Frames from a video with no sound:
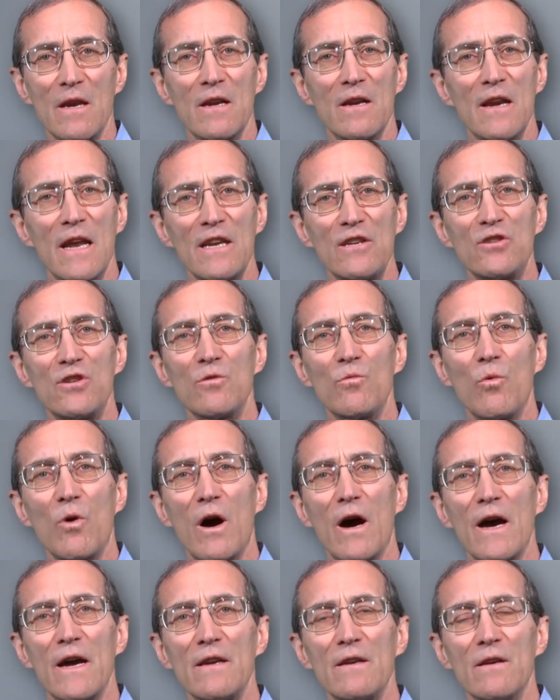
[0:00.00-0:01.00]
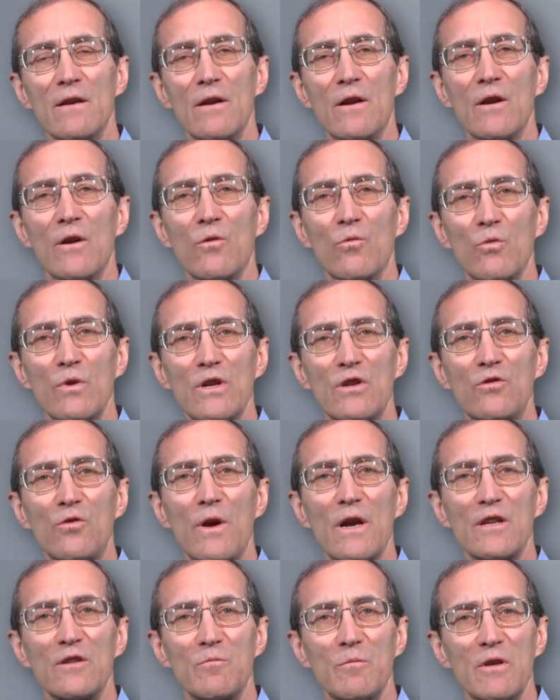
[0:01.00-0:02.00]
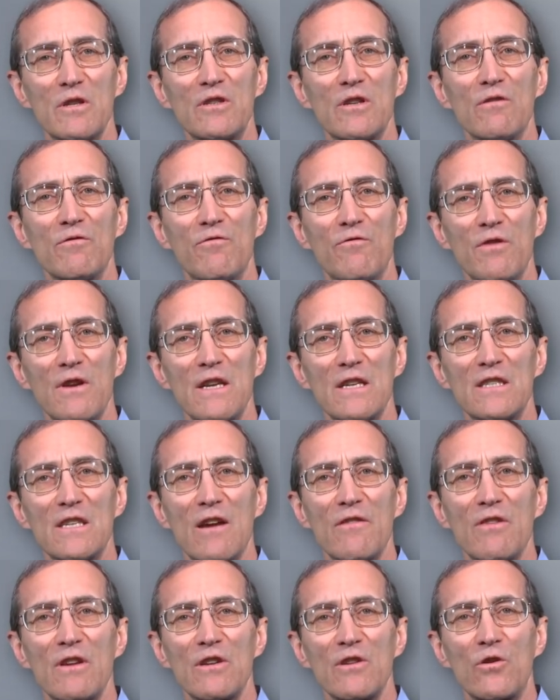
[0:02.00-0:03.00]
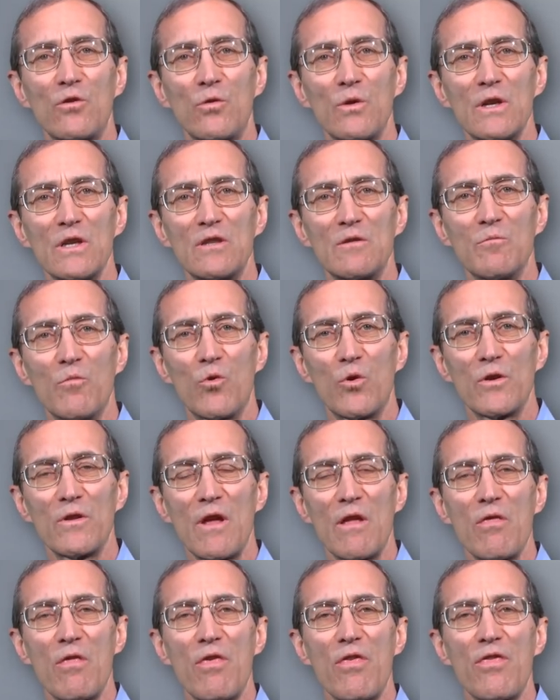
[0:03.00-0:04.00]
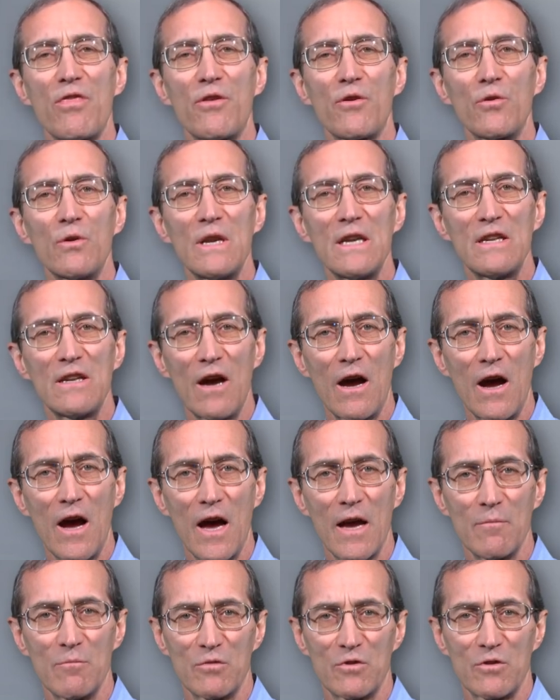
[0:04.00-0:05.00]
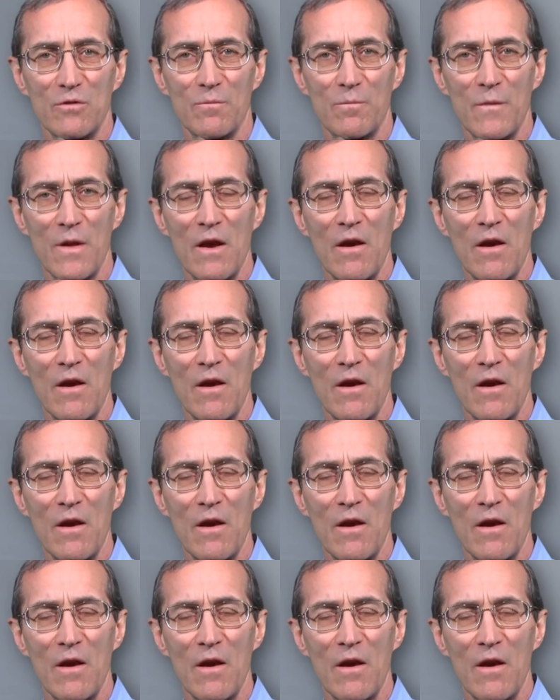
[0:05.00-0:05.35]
Nationwide, retransmission fees have increased more than 30 times,